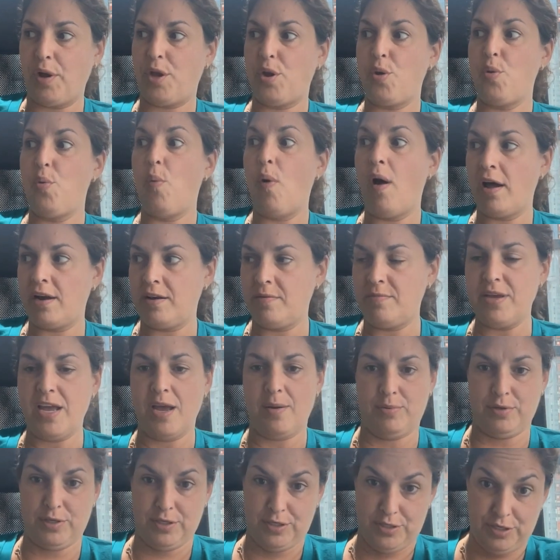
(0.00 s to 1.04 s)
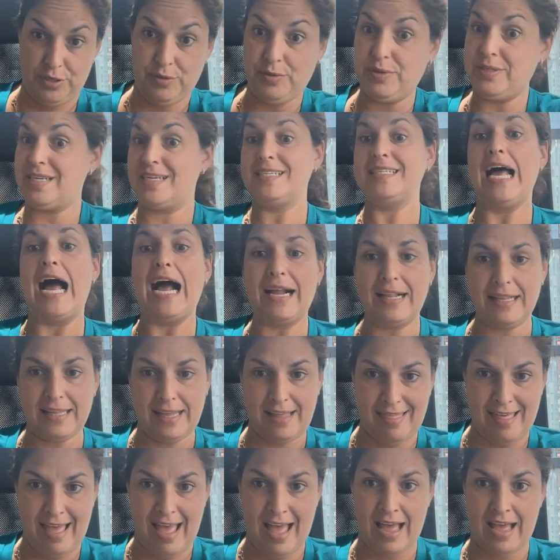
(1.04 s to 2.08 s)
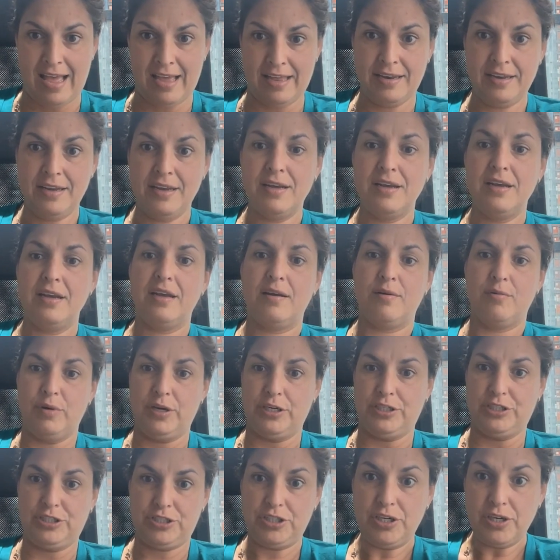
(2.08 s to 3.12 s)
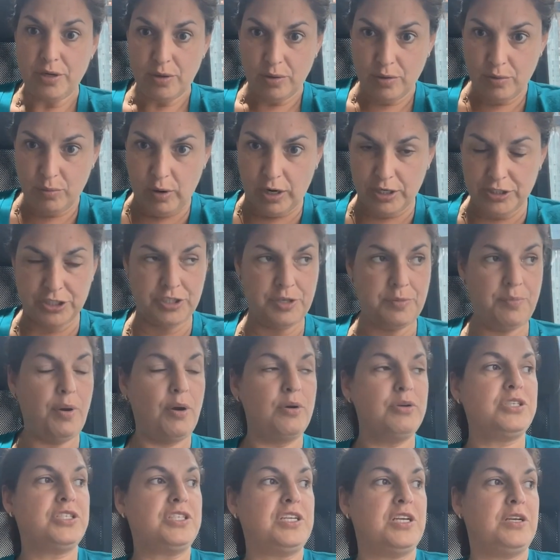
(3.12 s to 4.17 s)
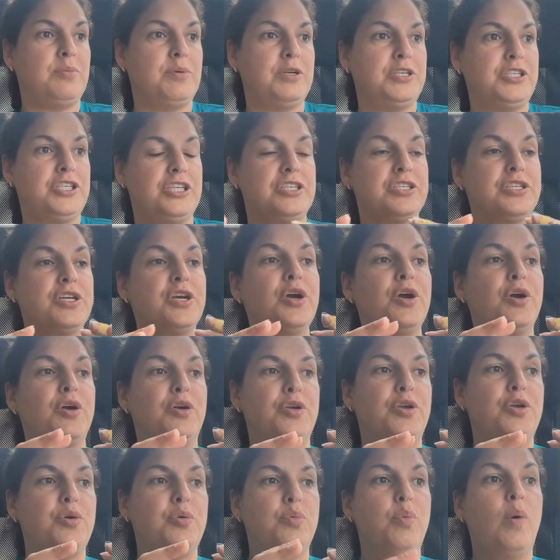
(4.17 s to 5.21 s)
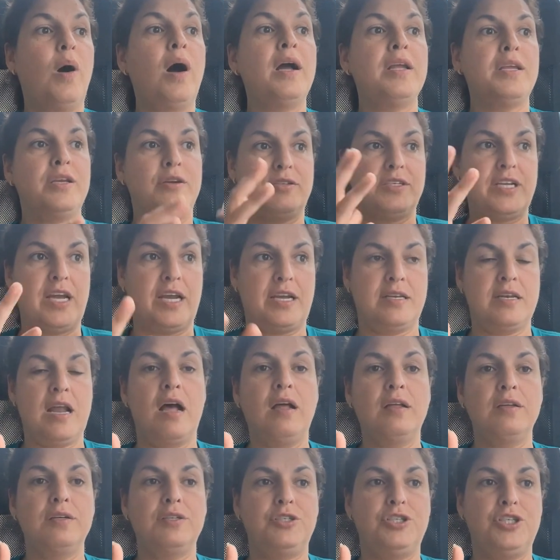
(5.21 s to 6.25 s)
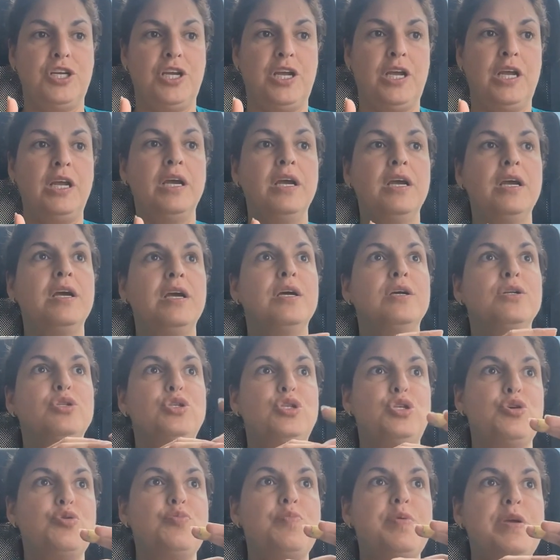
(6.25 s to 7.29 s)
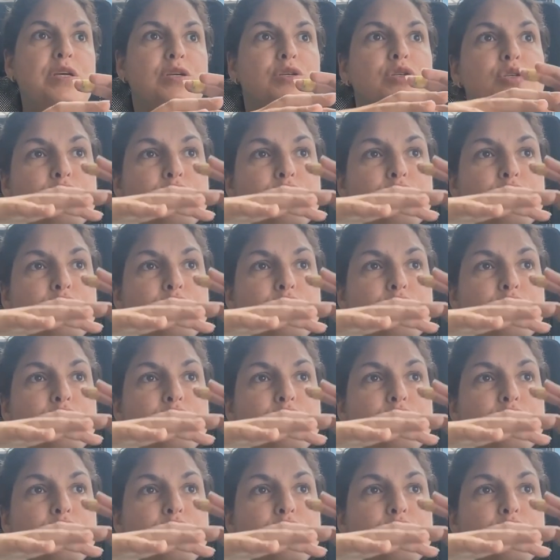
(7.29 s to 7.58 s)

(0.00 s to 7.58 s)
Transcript: what you want to be able to do is exactly that, which Washington Post did, which is you want your technology to be